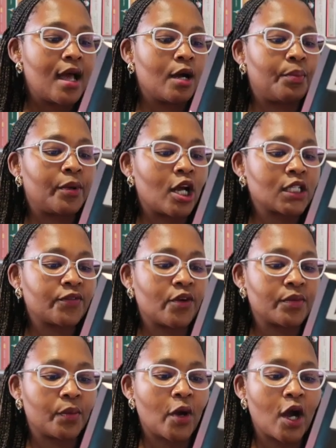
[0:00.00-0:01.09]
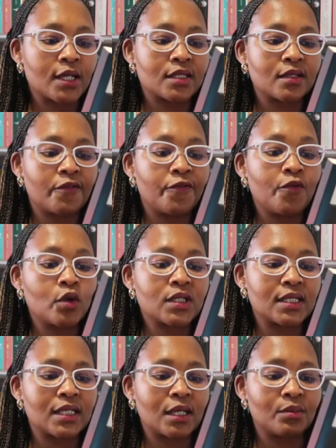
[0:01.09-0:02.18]
A blast from the past
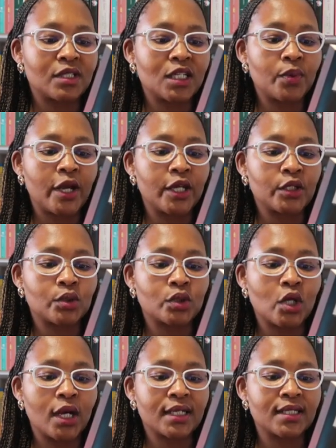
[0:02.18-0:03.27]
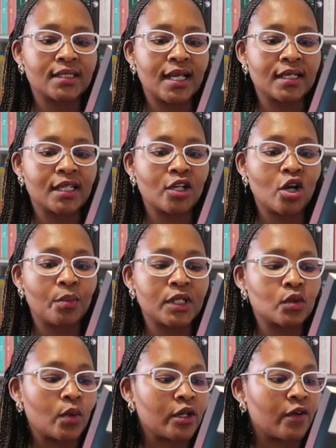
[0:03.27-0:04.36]
forces him deeper into darkness, and he
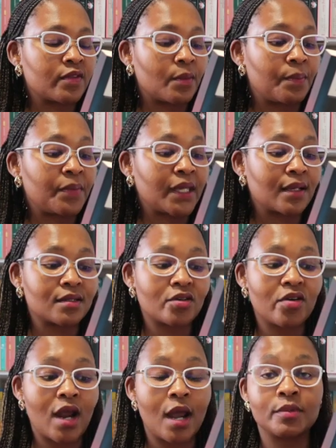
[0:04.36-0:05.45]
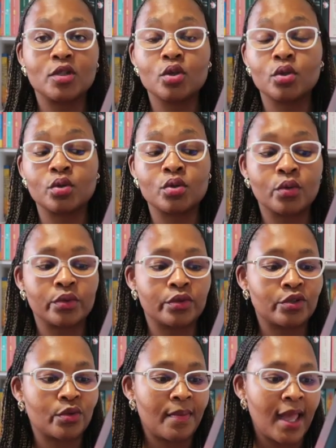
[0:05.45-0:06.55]
commits one of the biggest crimes known
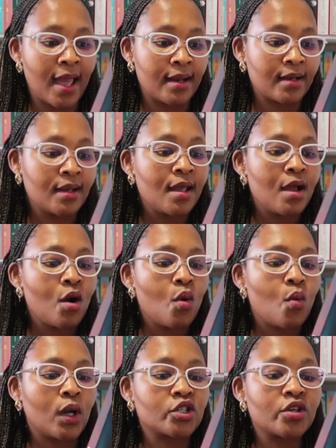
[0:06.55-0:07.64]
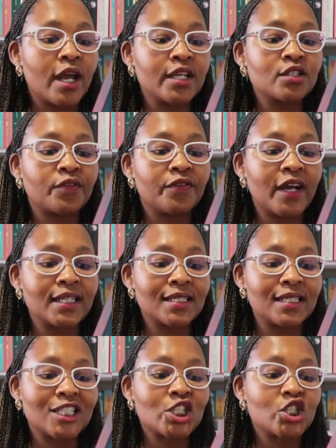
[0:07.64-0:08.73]
to man. While trying to fight
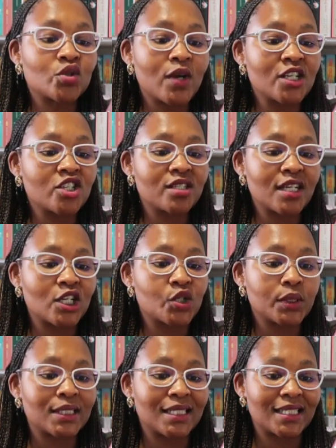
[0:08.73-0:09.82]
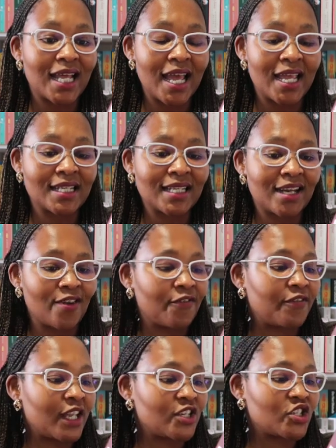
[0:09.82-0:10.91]
his strange sexual desires and
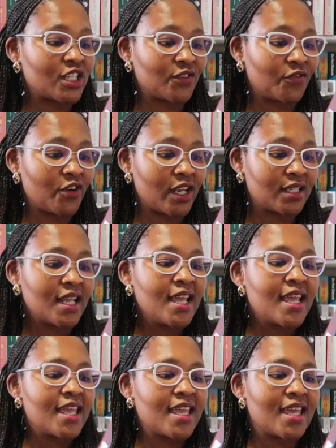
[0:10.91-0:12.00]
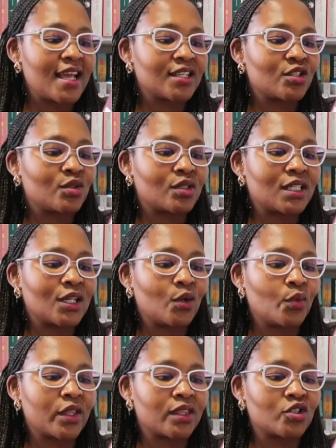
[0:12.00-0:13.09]
avenge his friend, he has to
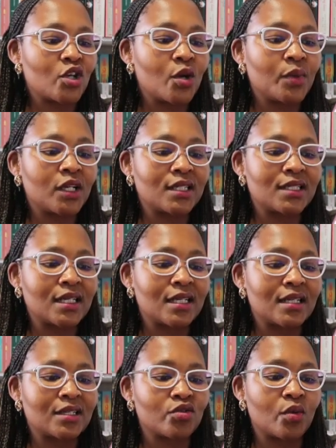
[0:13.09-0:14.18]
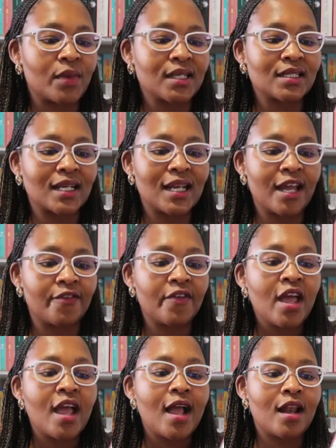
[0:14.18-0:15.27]
deal with the turbulence in his romantic life
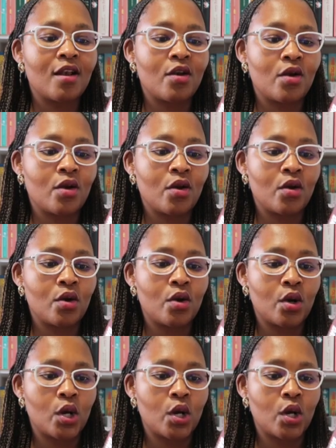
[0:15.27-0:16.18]
and